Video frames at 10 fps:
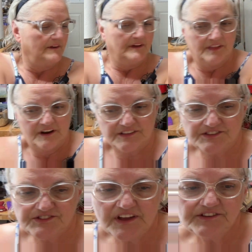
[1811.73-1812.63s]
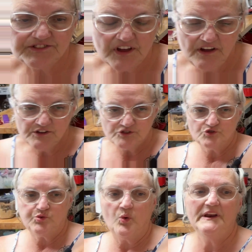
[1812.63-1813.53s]
And then it says
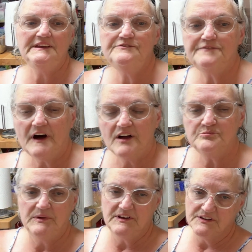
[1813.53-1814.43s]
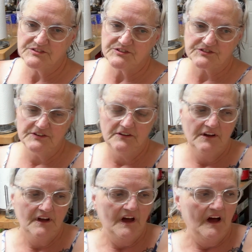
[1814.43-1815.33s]
25 minutes.
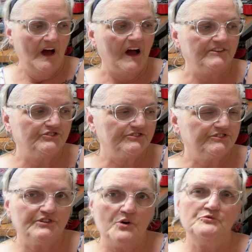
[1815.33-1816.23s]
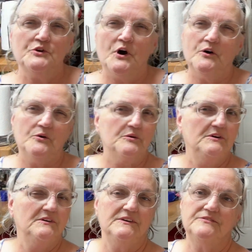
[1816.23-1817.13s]
I just don't know
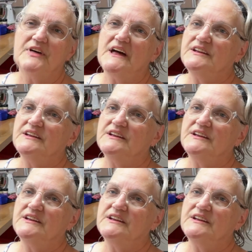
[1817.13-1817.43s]
if that